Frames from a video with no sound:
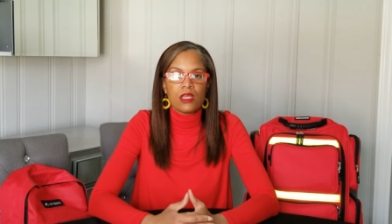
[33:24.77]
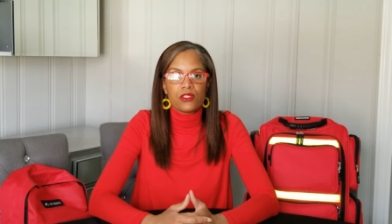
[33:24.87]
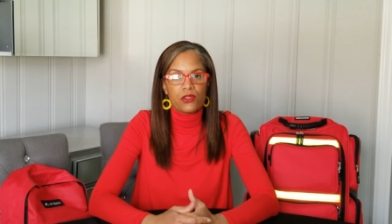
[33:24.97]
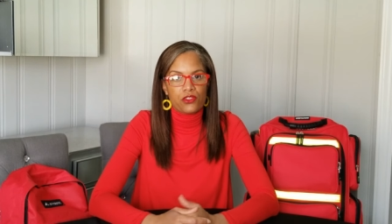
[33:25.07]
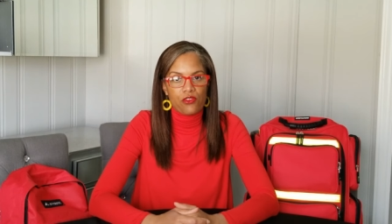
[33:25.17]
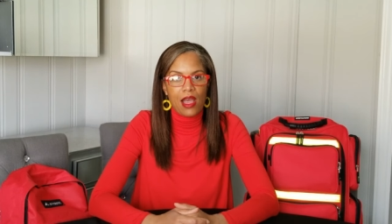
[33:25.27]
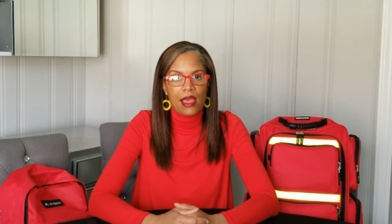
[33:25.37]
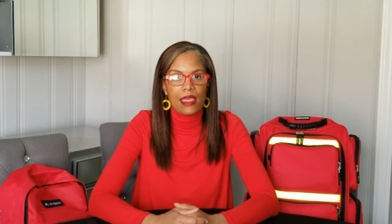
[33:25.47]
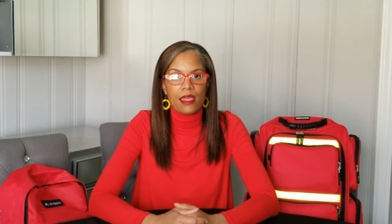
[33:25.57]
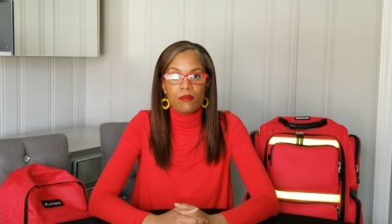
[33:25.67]
to
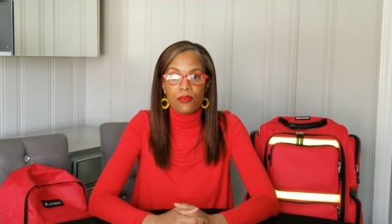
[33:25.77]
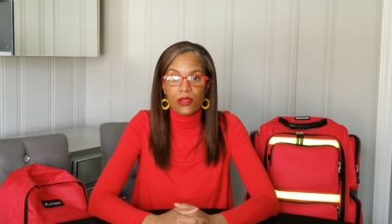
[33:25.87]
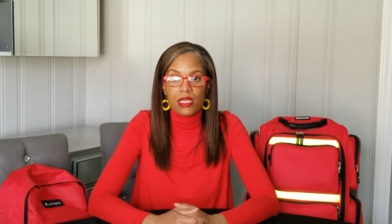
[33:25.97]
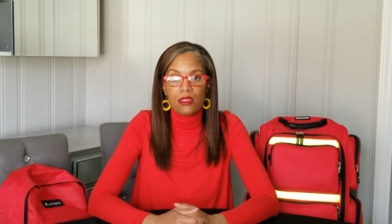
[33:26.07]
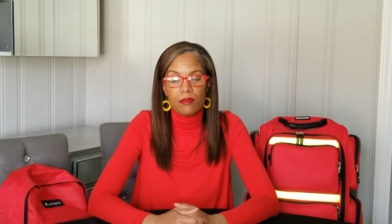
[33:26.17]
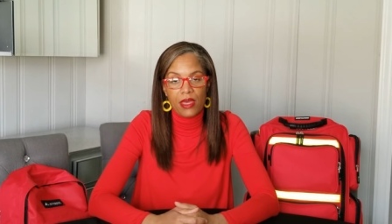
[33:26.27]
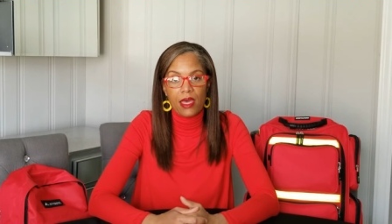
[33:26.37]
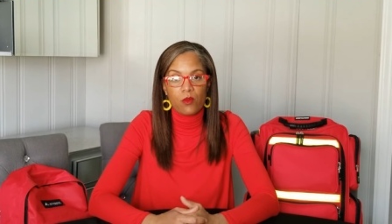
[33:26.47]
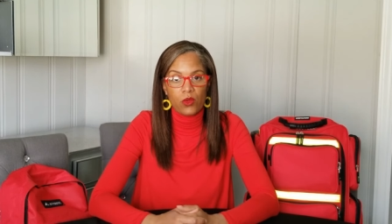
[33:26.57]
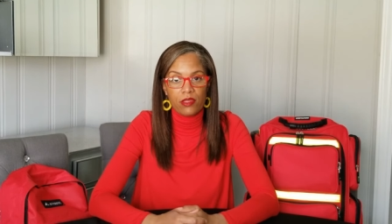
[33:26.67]
try and bring the
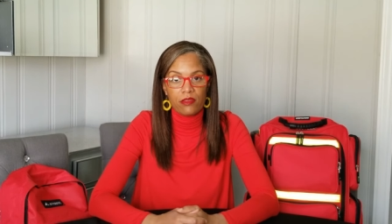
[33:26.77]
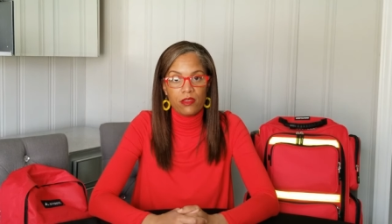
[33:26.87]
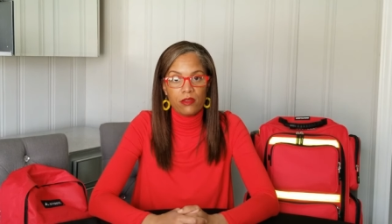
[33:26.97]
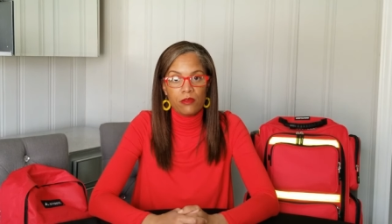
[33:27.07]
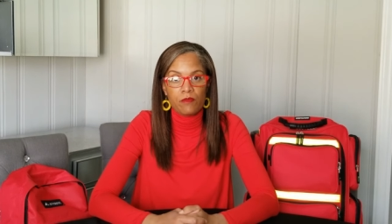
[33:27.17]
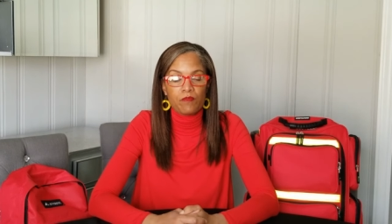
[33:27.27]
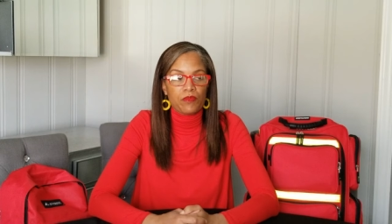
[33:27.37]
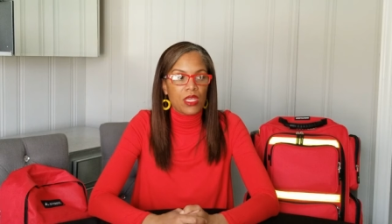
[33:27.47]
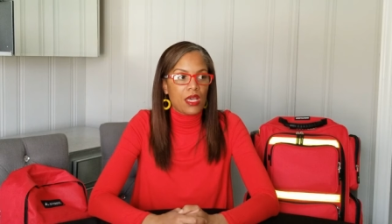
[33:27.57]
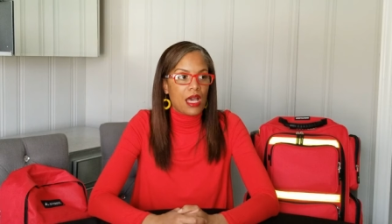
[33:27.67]
pet with you,
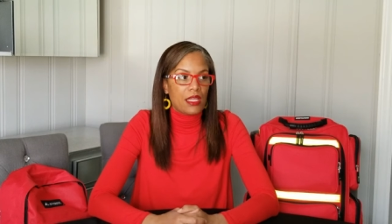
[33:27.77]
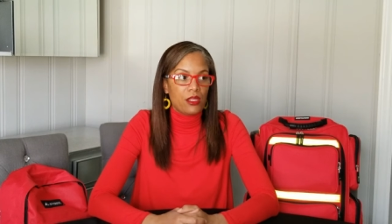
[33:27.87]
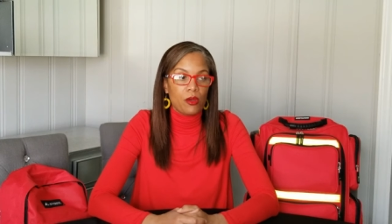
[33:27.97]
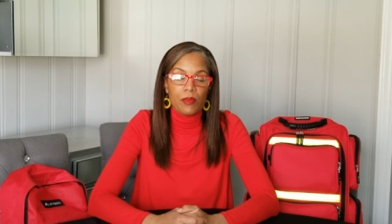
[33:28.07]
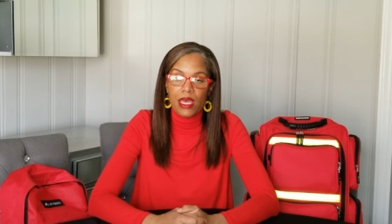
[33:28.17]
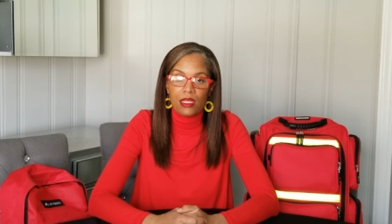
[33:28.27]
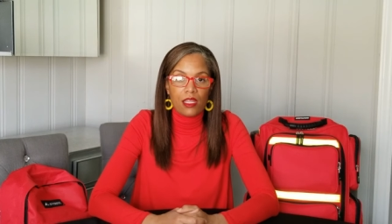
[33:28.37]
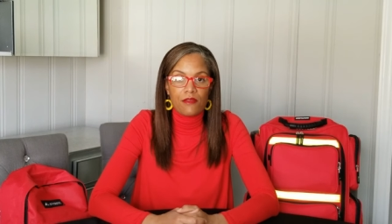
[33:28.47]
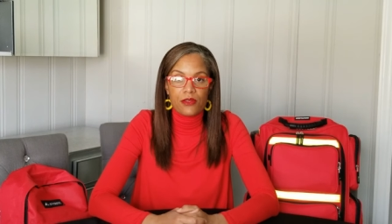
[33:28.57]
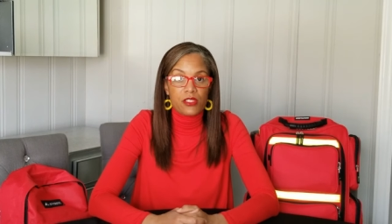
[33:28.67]
I know pet
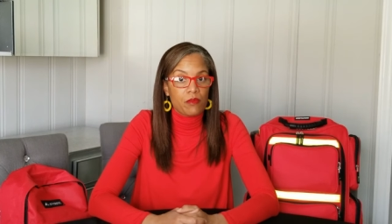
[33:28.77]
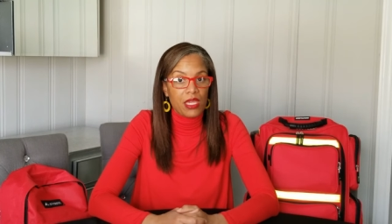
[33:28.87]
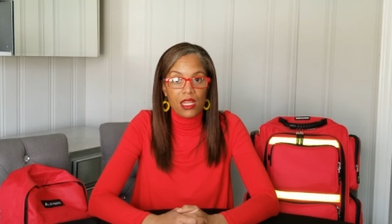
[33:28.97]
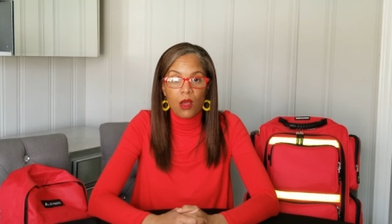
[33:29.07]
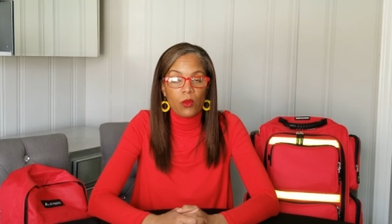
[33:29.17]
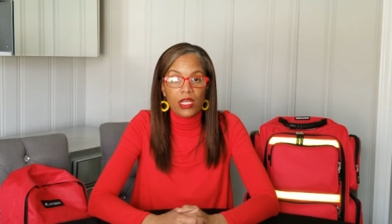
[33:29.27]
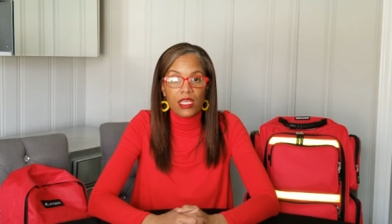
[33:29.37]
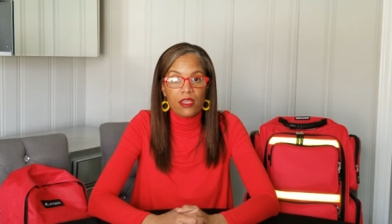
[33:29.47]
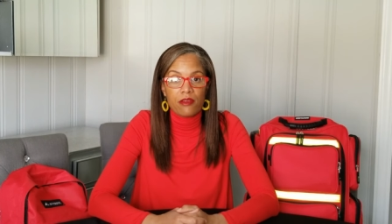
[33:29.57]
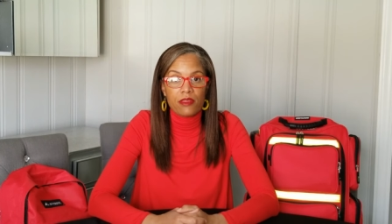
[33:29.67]
lovers may not want to
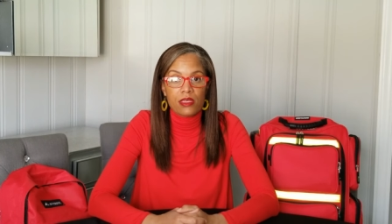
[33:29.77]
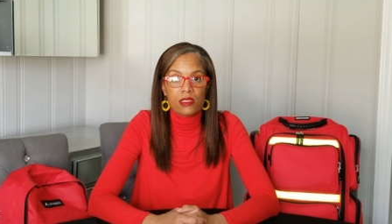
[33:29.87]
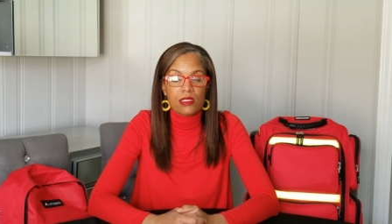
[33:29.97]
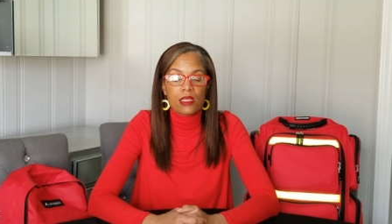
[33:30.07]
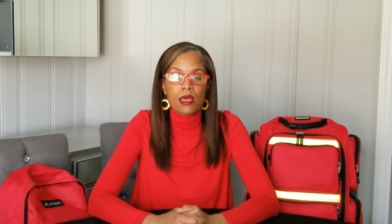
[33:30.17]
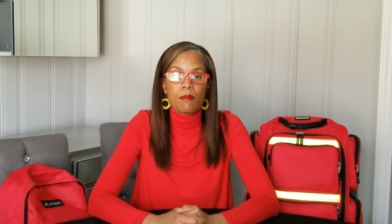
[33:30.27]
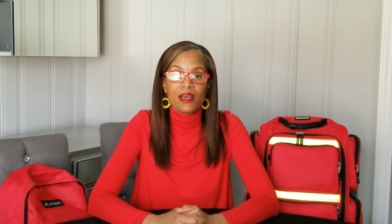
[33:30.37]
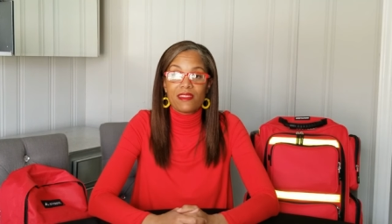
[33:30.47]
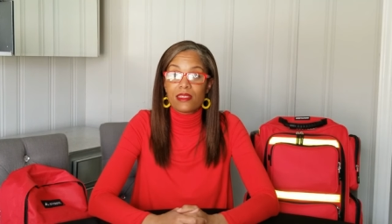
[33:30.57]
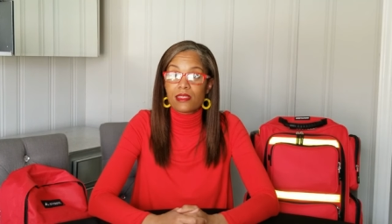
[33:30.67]
hear this,
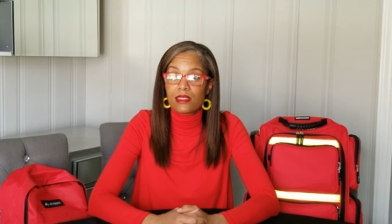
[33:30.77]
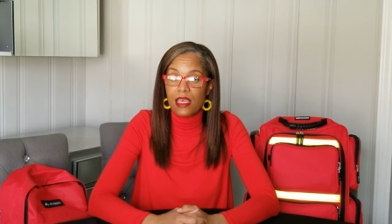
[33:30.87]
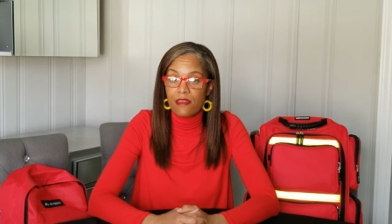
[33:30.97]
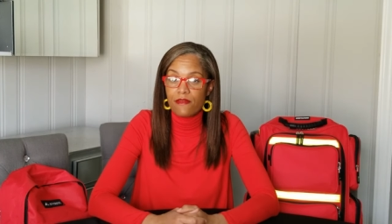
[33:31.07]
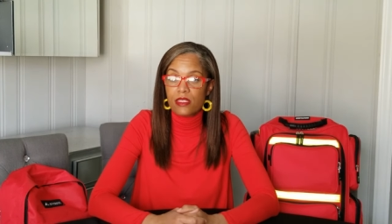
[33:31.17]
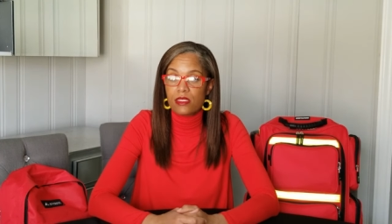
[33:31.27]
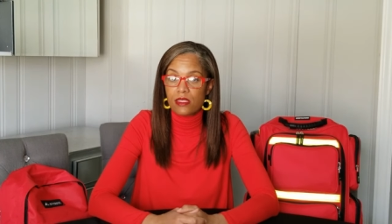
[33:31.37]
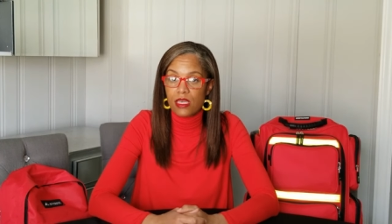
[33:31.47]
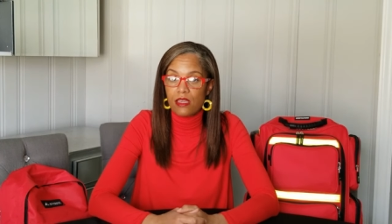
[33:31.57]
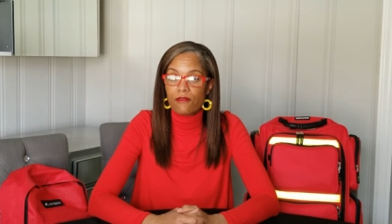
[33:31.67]
but the safest
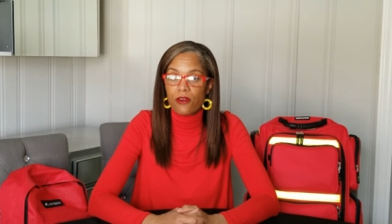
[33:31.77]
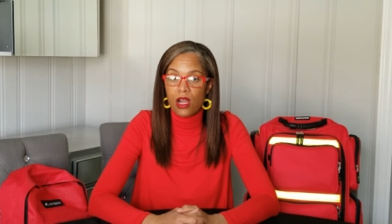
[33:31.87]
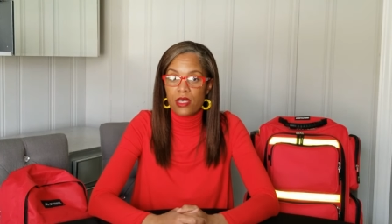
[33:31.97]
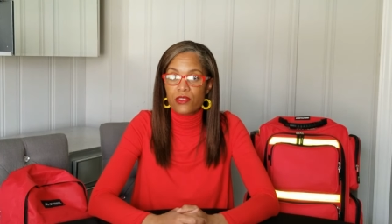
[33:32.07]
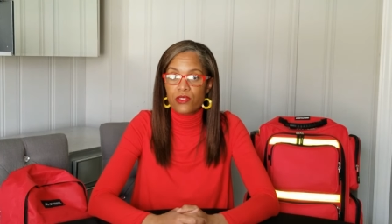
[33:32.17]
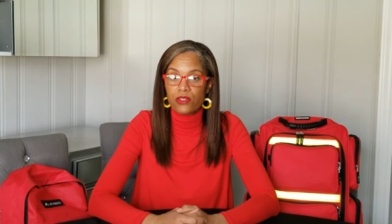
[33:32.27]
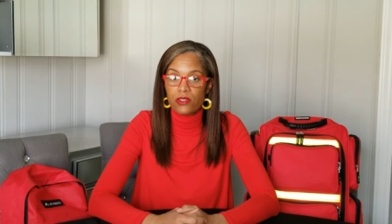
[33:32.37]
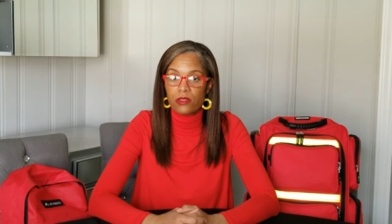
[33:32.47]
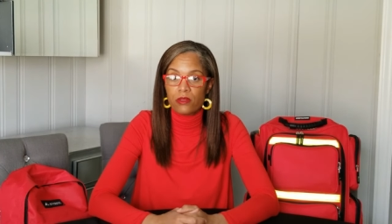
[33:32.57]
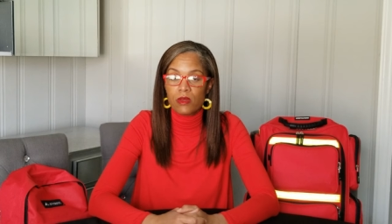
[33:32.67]
thing for us to
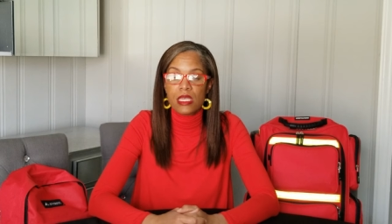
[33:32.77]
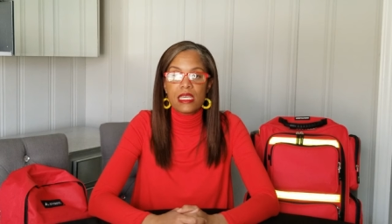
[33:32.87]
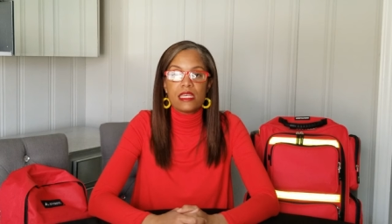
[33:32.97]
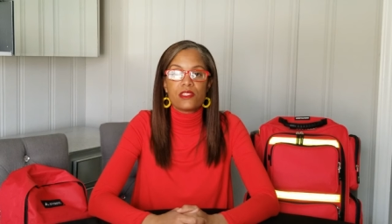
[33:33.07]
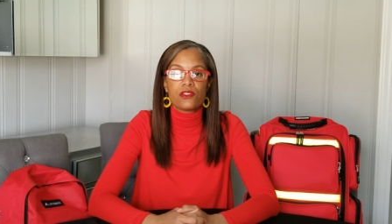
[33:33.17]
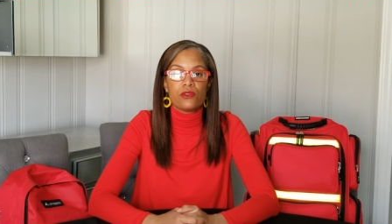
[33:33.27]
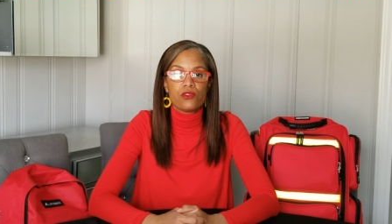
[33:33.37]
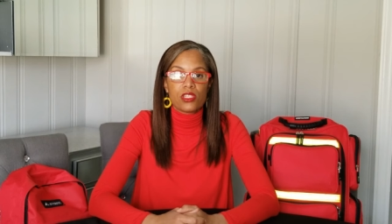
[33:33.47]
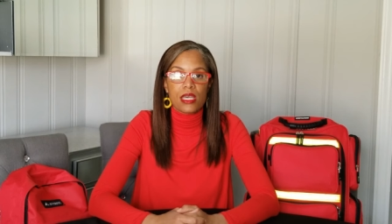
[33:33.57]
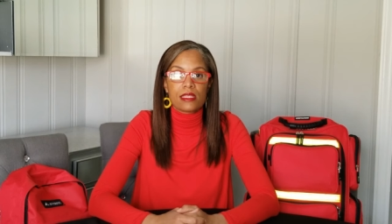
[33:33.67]
do is to
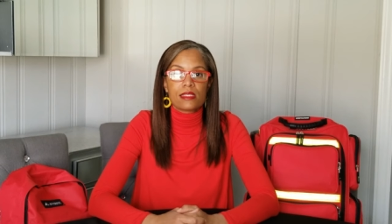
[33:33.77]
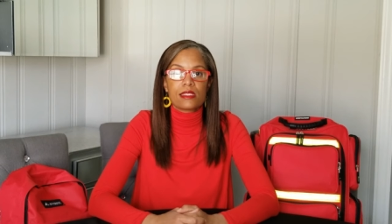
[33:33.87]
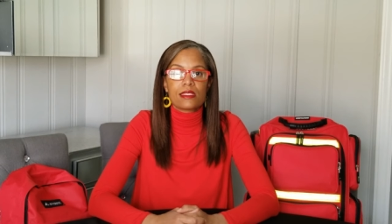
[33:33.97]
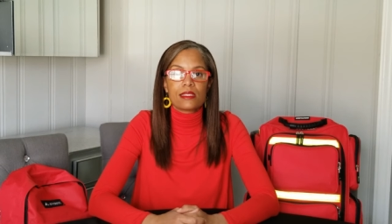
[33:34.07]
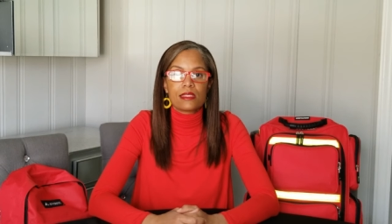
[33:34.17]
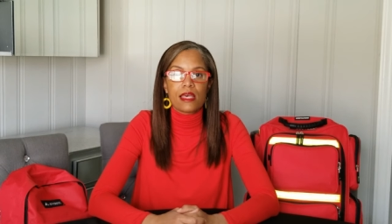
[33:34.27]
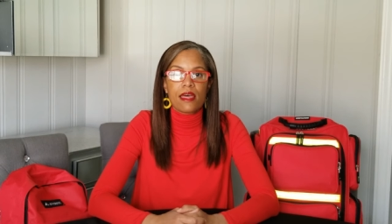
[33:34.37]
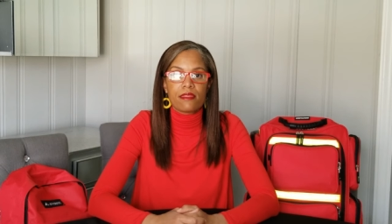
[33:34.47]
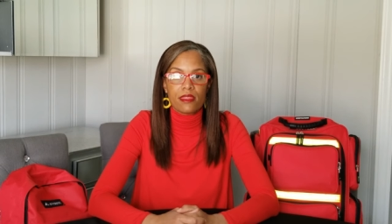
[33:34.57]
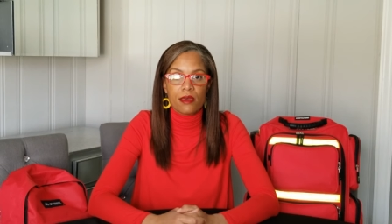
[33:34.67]
just
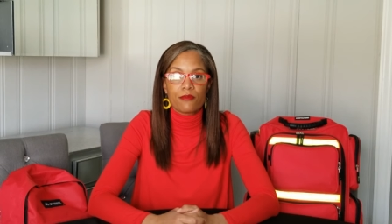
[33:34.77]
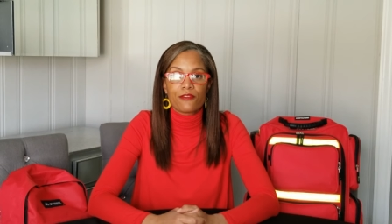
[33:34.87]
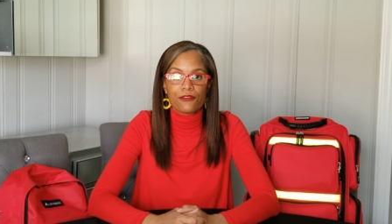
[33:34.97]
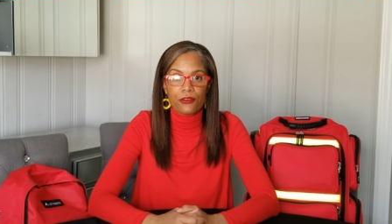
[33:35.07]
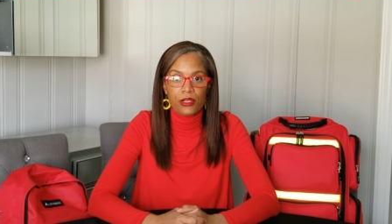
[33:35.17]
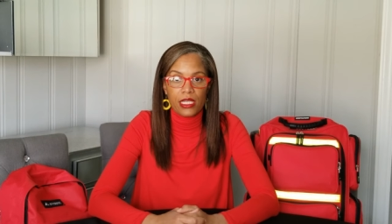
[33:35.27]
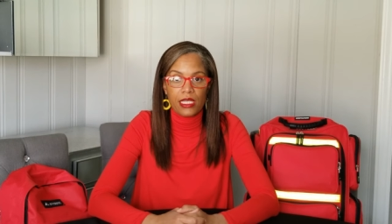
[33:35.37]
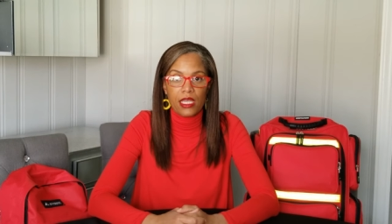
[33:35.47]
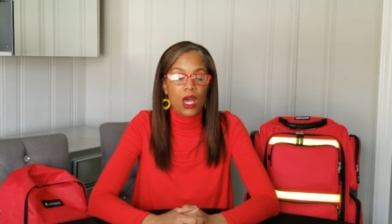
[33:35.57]
set them free.